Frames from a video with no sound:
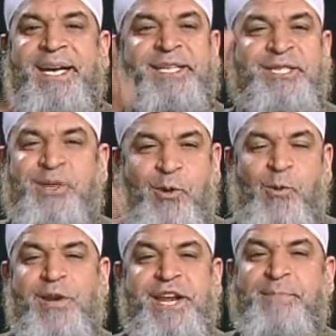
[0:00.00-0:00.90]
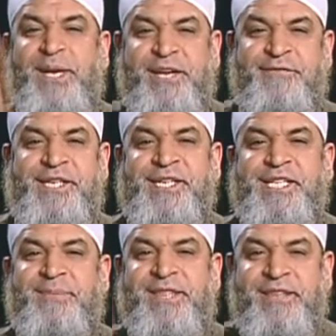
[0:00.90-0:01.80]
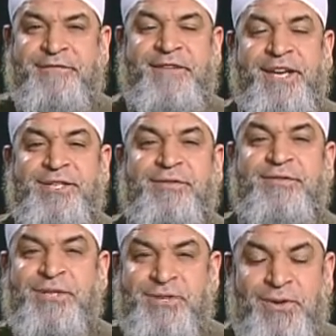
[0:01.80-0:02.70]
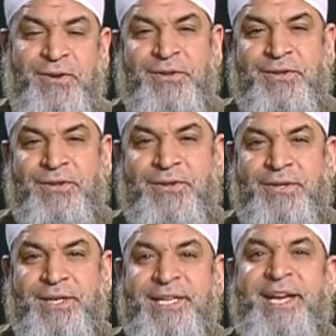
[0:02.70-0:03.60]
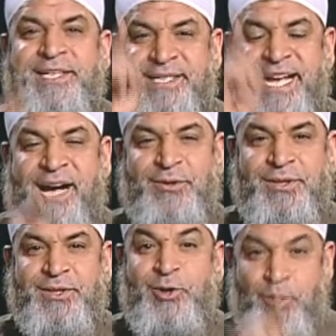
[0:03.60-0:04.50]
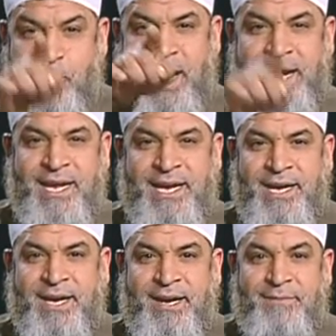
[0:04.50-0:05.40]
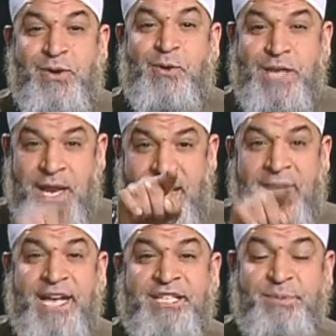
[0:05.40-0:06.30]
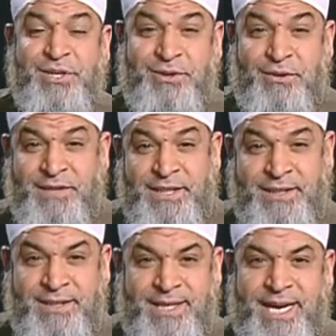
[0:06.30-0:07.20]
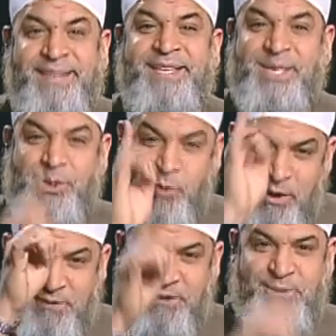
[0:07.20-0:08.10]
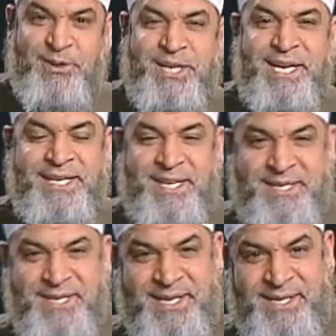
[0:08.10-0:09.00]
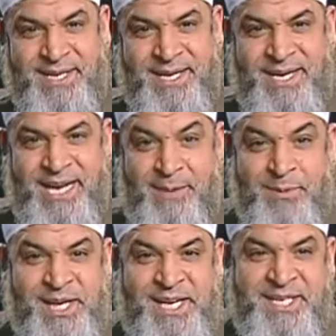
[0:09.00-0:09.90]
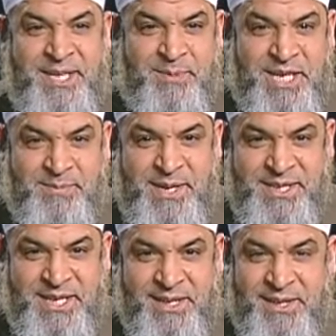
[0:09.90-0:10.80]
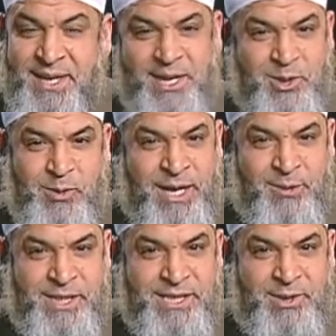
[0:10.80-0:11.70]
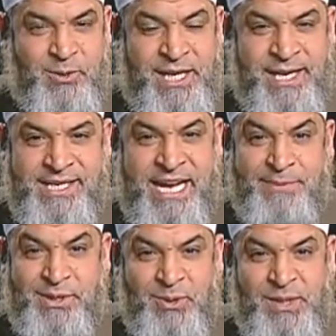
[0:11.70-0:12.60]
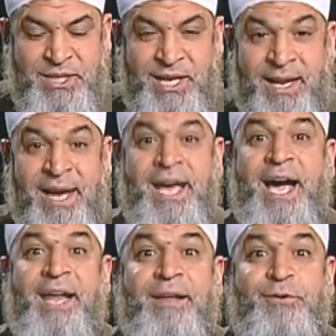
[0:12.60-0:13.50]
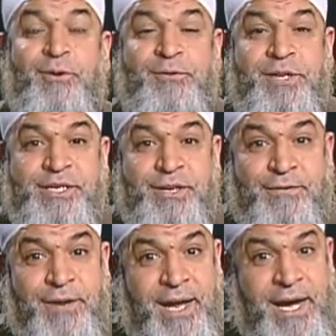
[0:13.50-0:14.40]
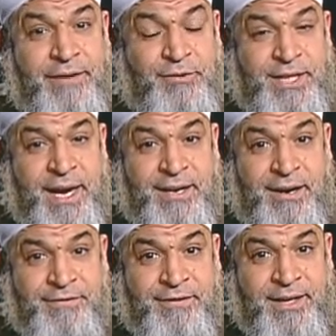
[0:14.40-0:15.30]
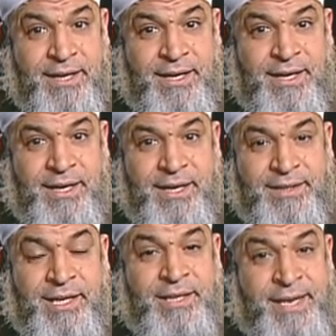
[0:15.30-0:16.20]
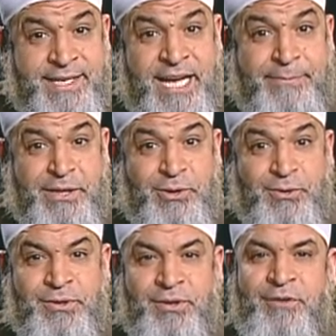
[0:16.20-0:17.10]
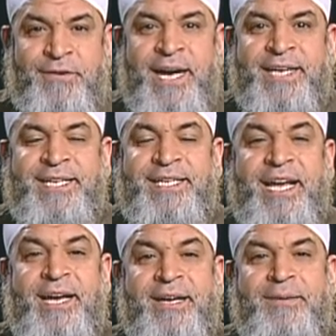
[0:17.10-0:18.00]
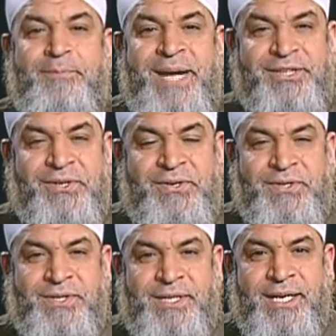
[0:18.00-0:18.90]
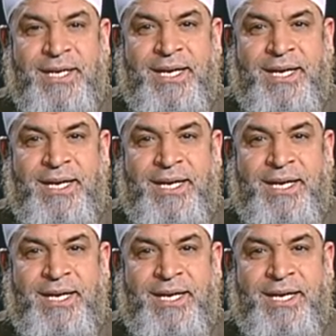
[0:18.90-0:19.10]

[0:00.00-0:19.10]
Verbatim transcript: It's the only belief system in the face of this earth that is sound. You know why? Because Allah has preserved it. And this is one of the first characteristics I'm creating some suspense here, so I would see you the next episode, inshallah. I love you all for the sake of Allah. I have to sign off. Till the next episode of Aqeedah Matters.